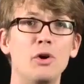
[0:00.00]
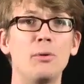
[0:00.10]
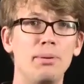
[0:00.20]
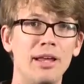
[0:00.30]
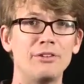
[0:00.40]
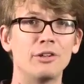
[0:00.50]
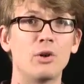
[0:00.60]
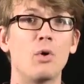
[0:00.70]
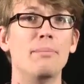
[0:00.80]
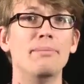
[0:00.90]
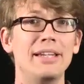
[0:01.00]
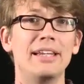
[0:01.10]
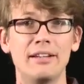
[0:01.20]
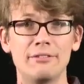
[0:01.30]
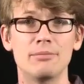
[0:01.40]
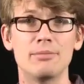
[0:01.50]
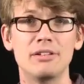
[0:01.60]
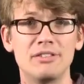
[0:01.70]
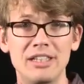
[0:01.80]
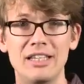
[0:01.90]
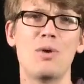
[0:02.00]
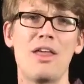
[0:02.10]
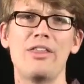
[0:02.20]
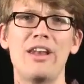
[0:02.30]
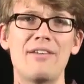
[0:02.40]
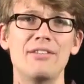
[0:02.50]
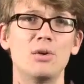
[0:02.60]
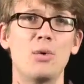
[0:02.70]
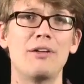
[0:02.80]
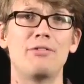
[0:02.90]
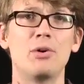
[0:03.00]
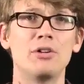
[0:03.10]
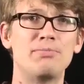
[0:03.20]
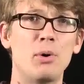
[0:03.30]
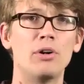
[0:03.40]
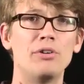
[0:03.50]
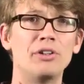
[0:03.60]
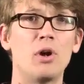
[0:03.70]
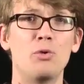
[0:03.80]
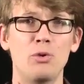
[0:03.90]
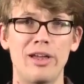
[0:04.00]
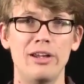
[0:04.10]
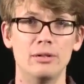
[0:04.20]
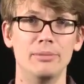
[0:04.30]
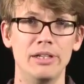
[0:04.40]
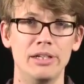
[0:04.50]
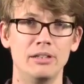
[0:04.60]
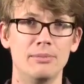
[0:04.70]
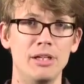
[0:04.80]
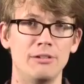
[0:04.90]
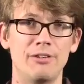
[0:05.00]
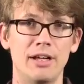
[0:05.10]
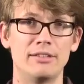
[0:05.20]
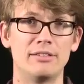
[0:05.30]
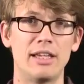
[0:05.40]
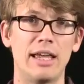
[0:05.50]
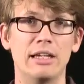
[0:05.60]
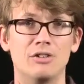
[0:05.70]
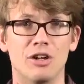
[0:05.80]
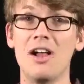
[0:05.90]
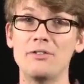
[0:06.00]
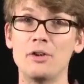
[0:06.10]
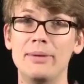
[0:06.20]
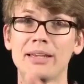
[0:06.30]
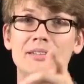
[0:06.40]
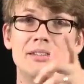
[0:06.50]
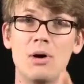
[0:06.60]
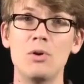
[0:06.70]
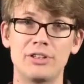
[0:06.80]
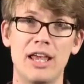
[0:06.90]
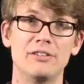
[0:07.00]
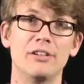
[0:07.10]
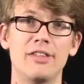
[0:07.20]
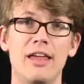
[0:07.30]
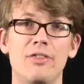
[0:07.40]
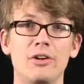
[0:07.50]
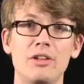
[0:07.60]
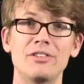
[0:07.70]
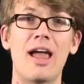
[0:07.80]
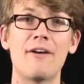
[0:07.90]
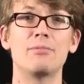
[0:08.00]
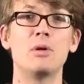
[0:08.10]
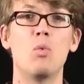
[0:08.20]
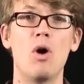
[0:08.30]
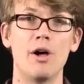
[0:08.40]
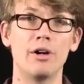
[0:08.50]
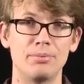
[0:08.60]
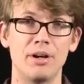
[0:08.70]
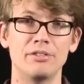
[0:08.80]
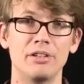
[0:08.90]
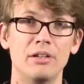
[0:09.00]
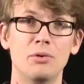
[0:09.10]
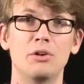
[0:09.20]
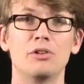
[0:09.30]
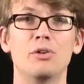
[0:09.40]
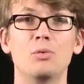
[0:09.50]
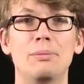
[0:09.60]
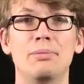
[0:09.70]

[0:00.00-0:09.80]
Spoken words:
an adult plant to grow immediately from a seed, rather than having to wait for a spore to go through that intermediate gametophyte stage. It also means, in most cases, that there doesn't have to be water present in order to